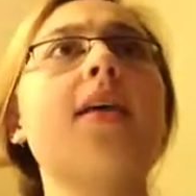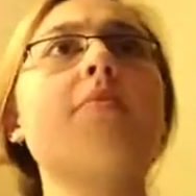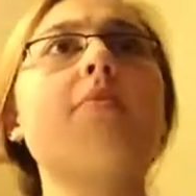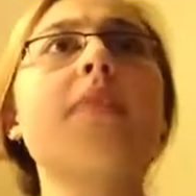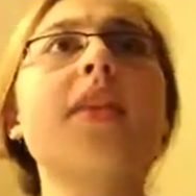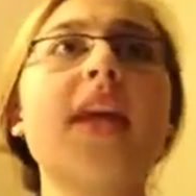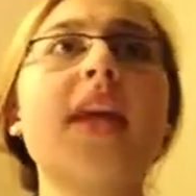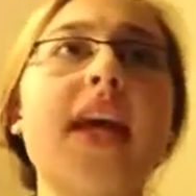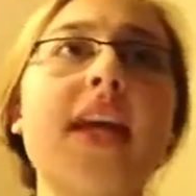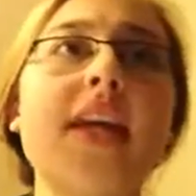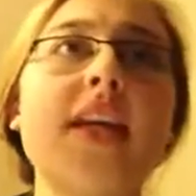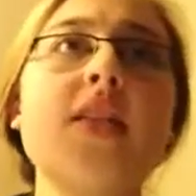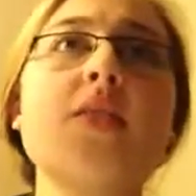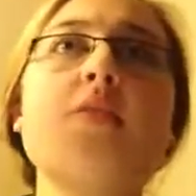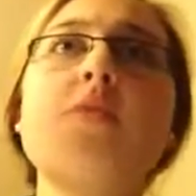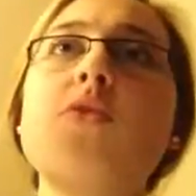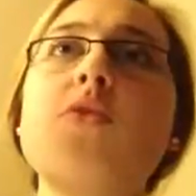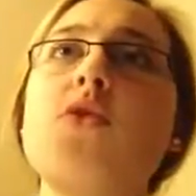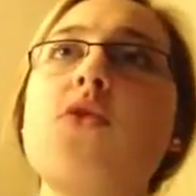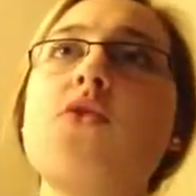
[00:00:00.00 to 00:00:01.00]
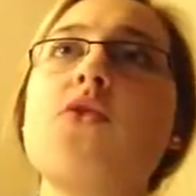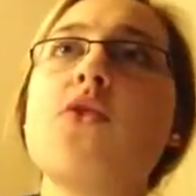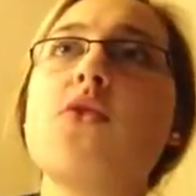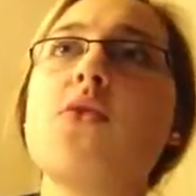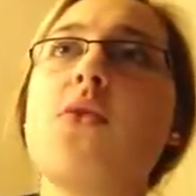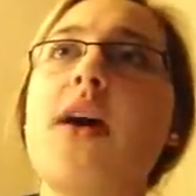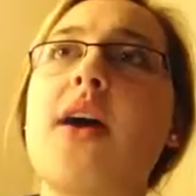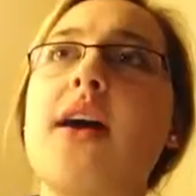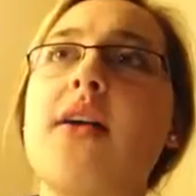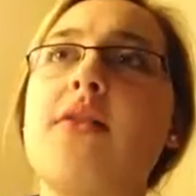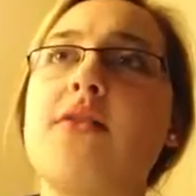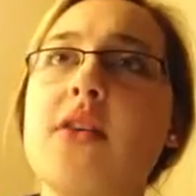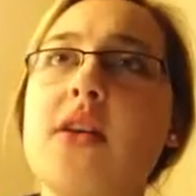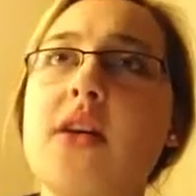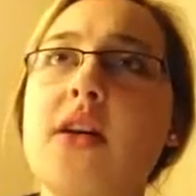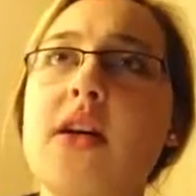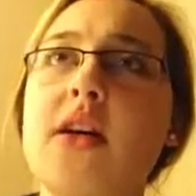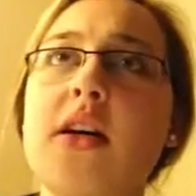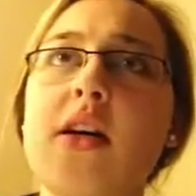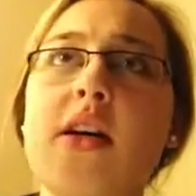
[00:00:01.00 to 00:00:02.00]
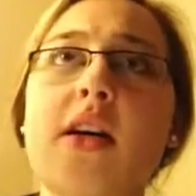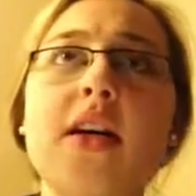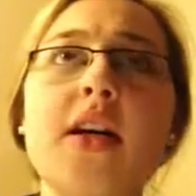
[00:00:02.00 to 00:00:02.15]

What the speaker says: planets moved around a